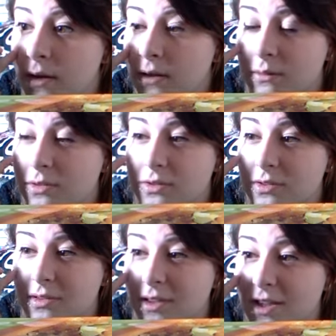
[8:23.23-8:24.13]
It was
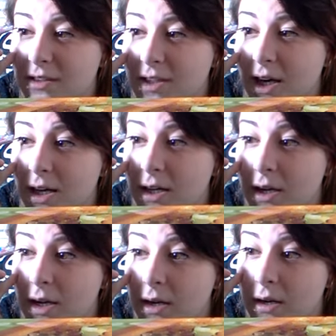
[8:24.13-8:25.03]
just insane,
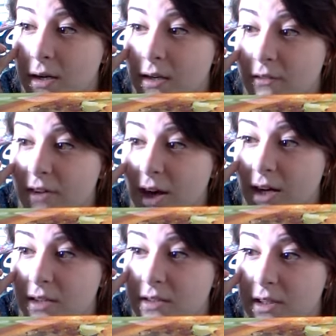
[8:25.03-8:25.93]
and in
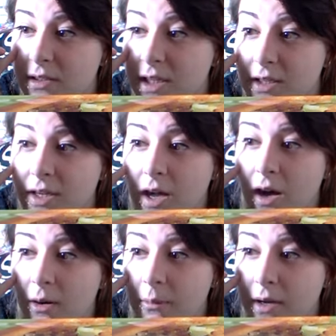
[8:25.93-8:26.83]
fact I did
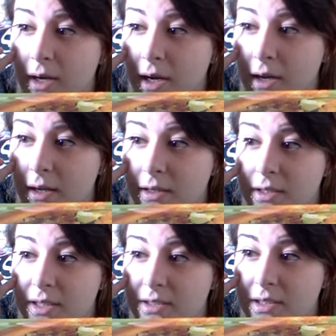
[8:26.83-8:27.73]
on my
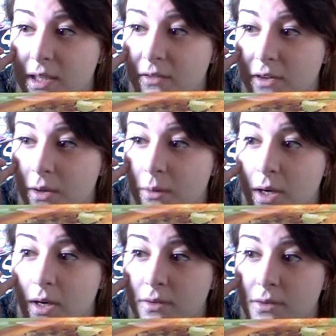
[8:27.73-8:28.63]
niece and nephew.
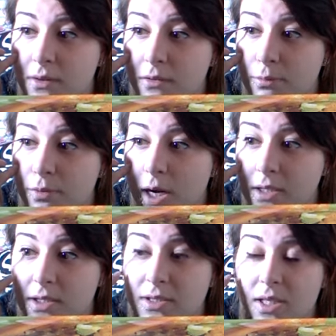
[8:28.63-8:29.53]
I was sort of
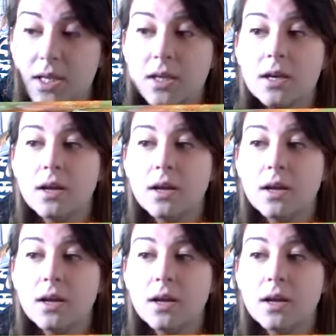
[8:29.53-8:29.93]
practicing,